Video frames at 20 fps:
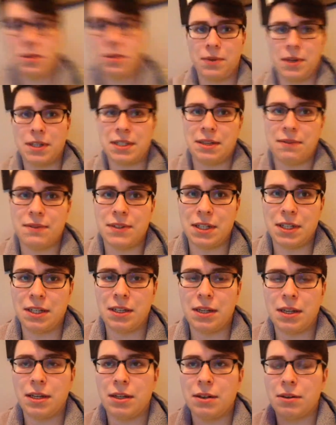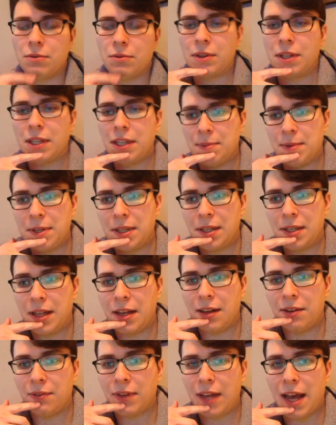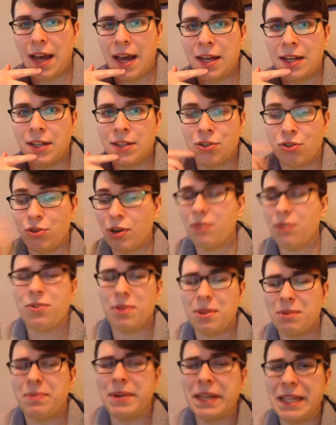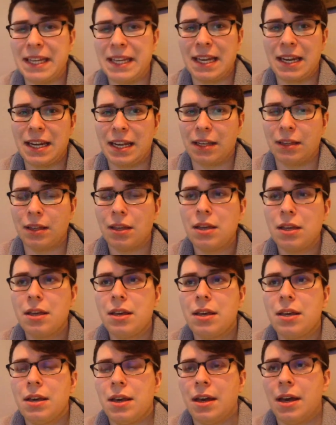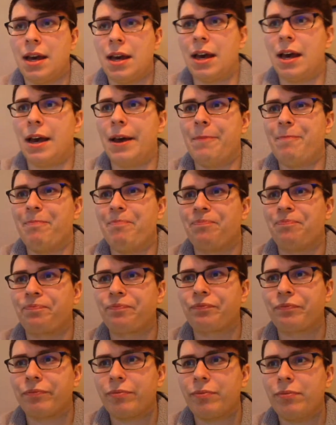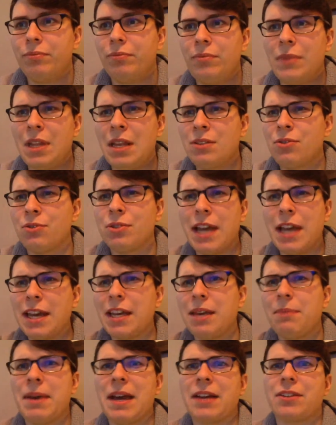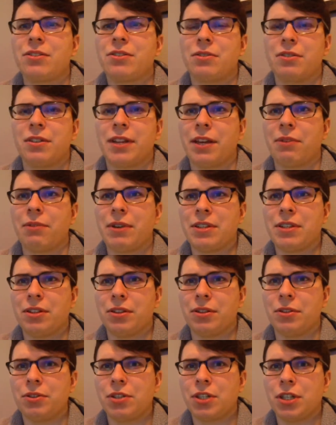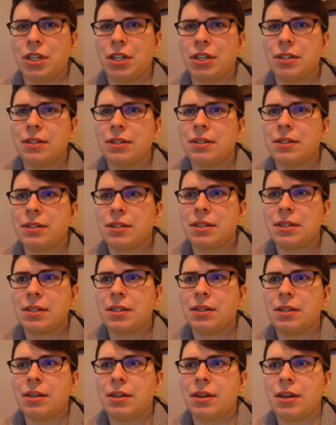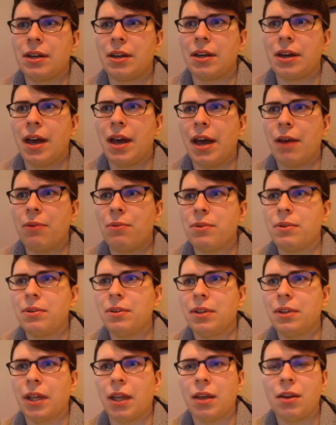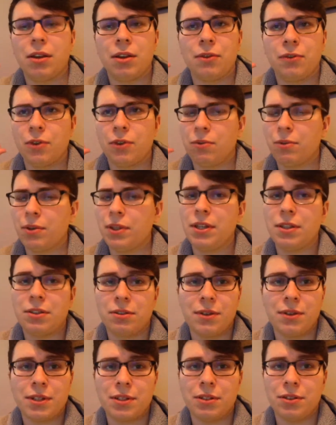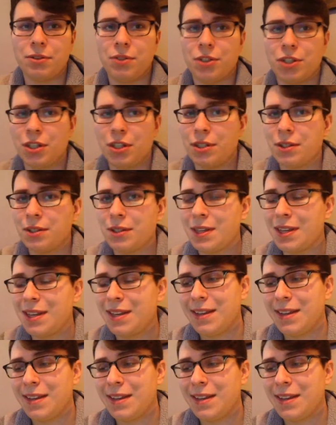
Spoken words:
2017, and it really gave me a lot of guidance straight from the beginning. So tying it back to sort of like resolutions, I would like if you're really into resolutions,